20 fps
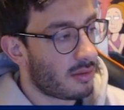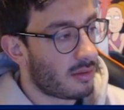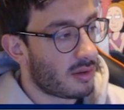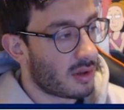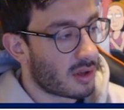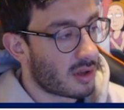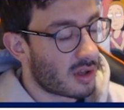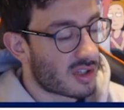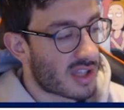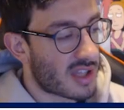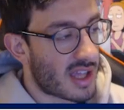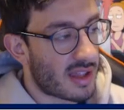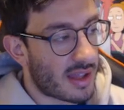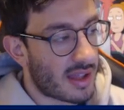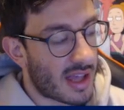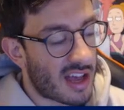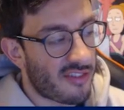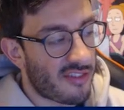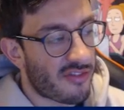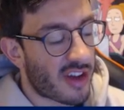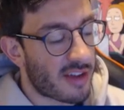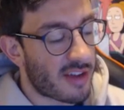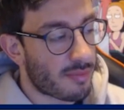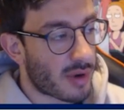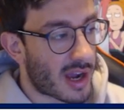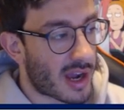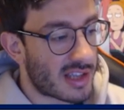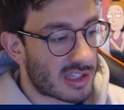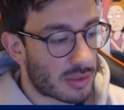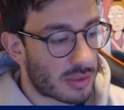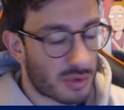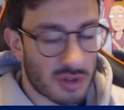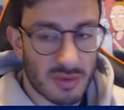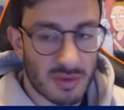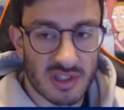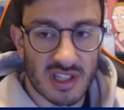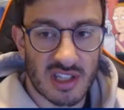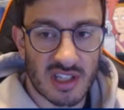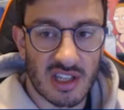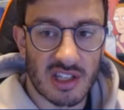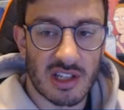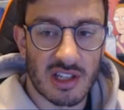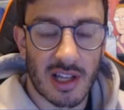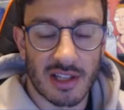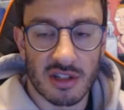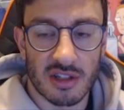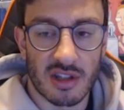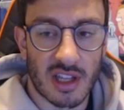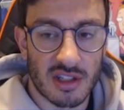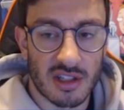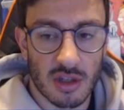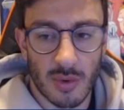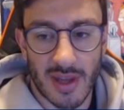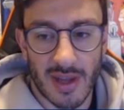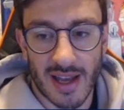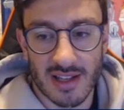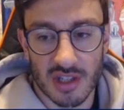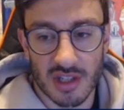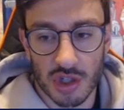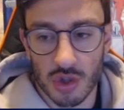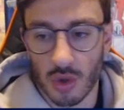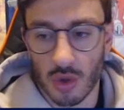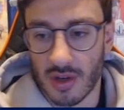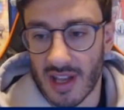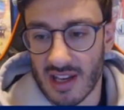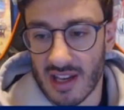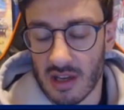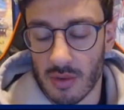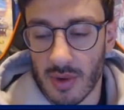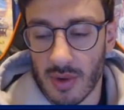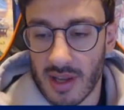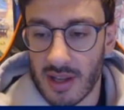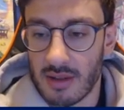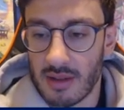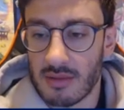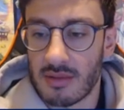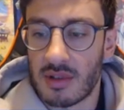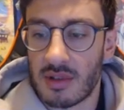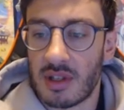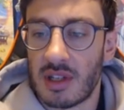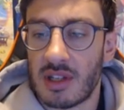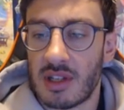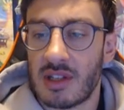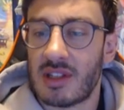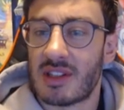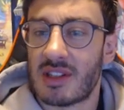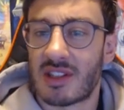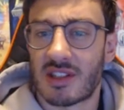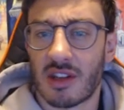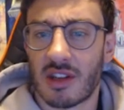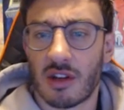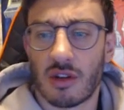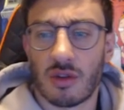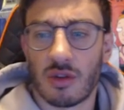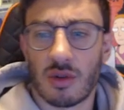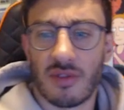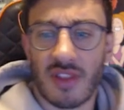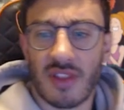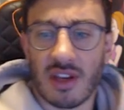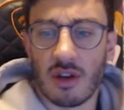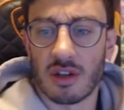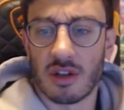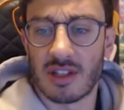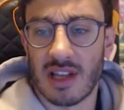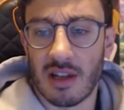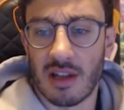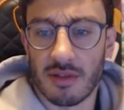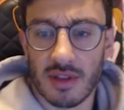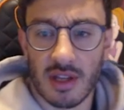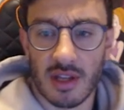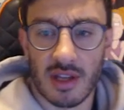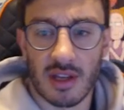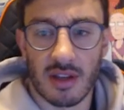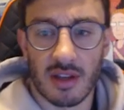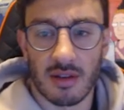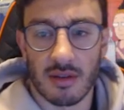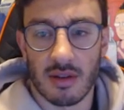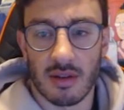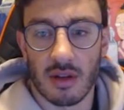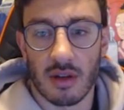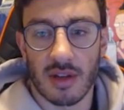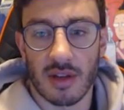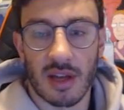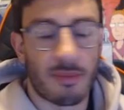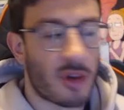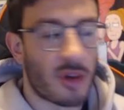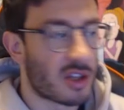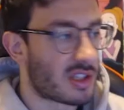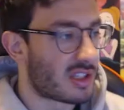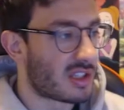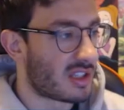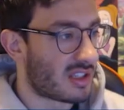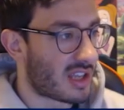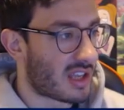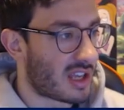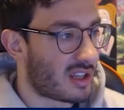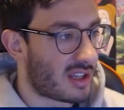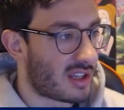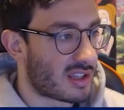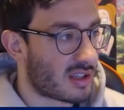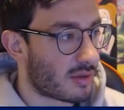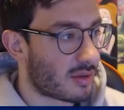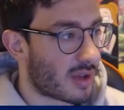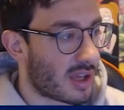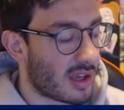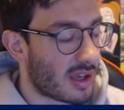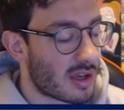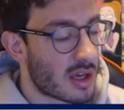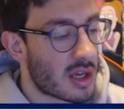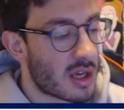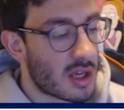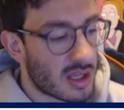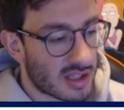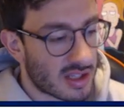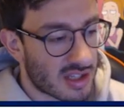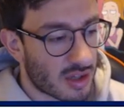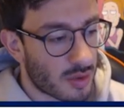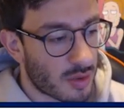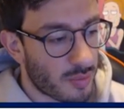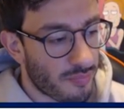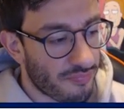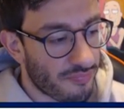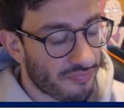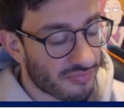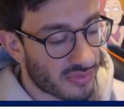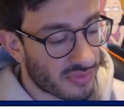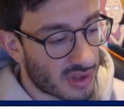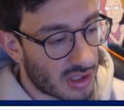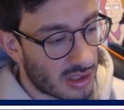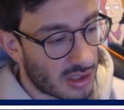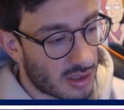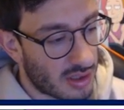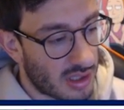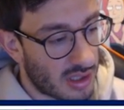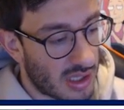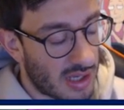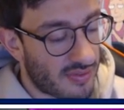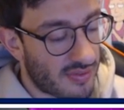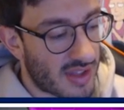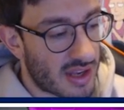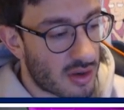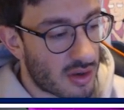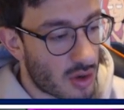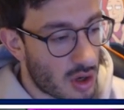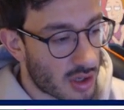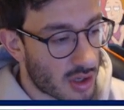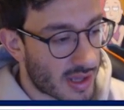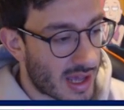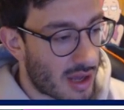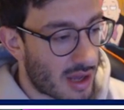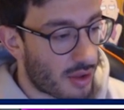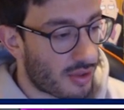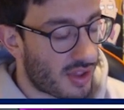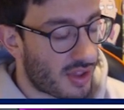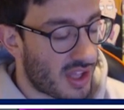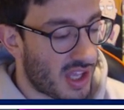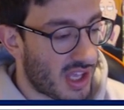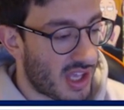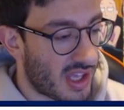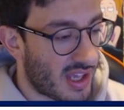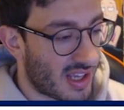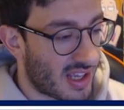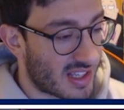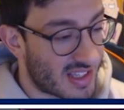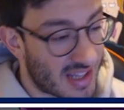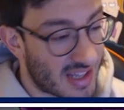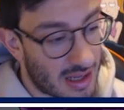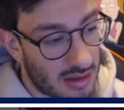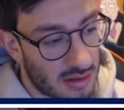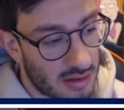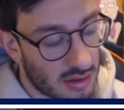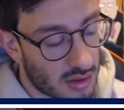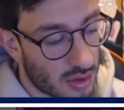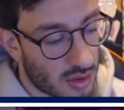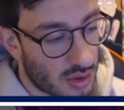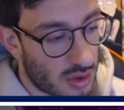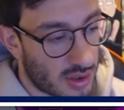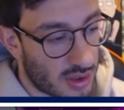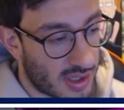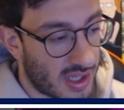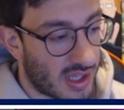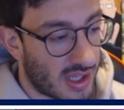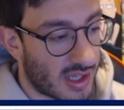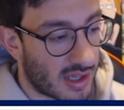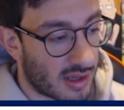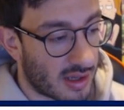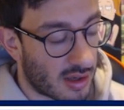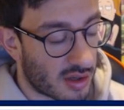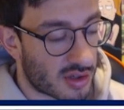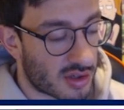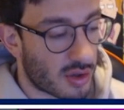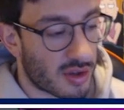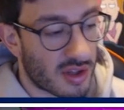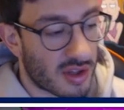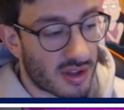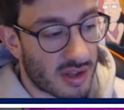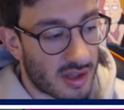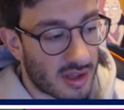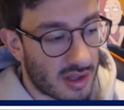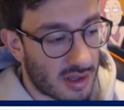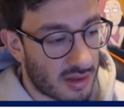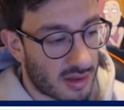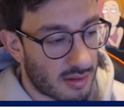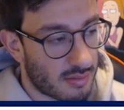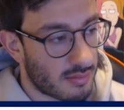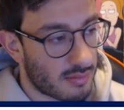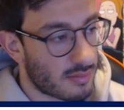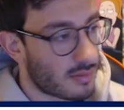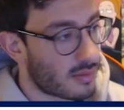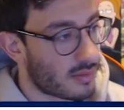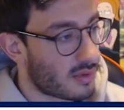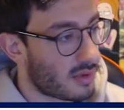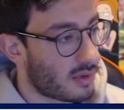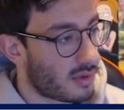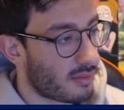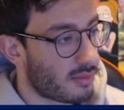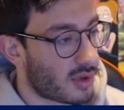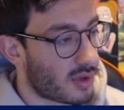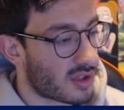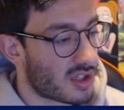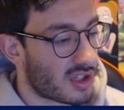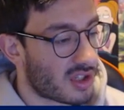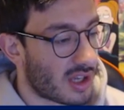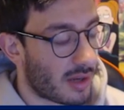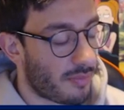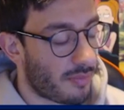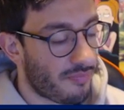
Because they have 5 prizes, which means they need, like, they're 2 EXs short anyway. So if they knocked out the... Okay, bosses inside of this, okay. So if they knock out the Accelgor here... Oh, sorry, the bosses, yeah.